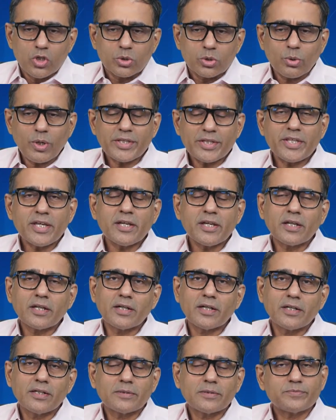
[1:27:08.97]
So I
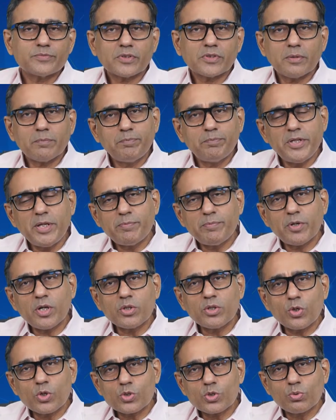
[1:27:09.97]
think people,
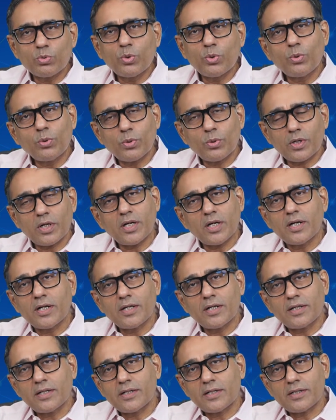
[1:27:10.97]
those who,
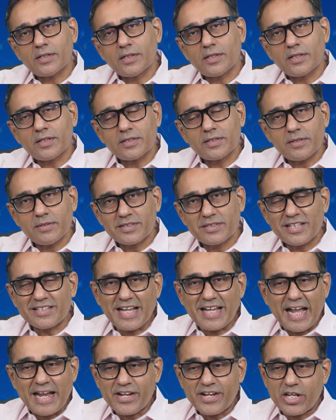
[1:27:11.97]

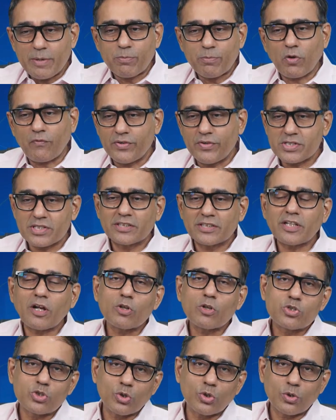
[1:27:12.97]
the IT professionals are
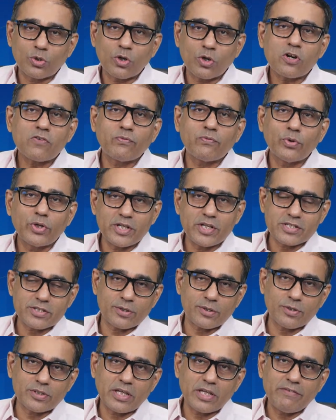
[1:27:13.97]
also not foolish,
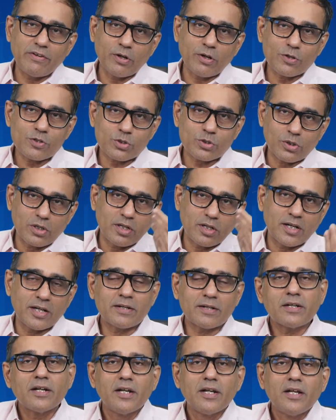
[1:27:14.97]
they will also
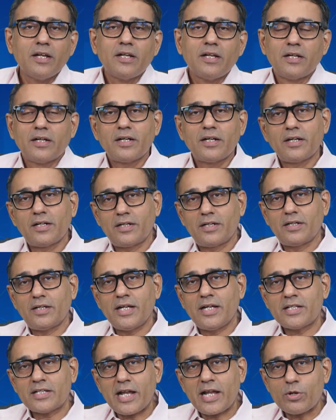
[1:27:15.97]
learn
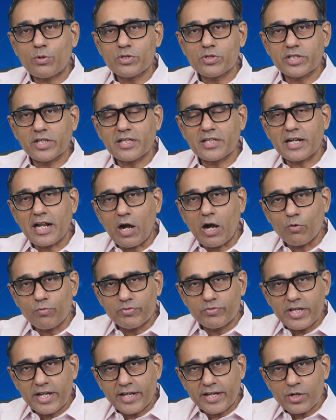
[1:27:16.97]
and try to see that
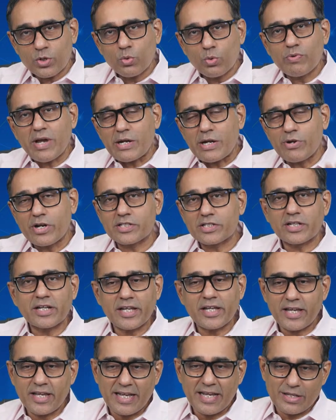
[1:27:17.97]
how they can do valuation
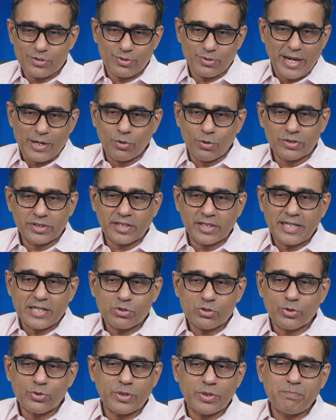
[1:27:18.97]
in AI. So I don't think
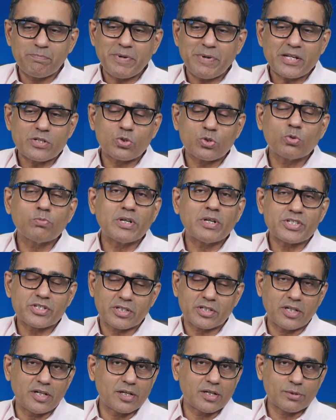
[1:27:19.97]
that's going to impact too
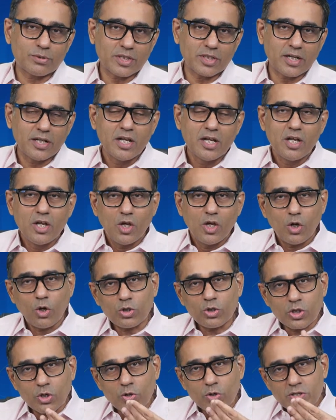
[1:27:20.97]
much
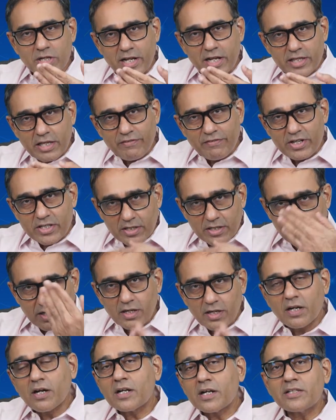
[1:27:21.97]
on the contrary, they will
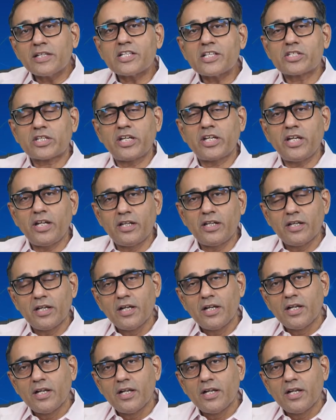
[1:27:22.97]
learn that skill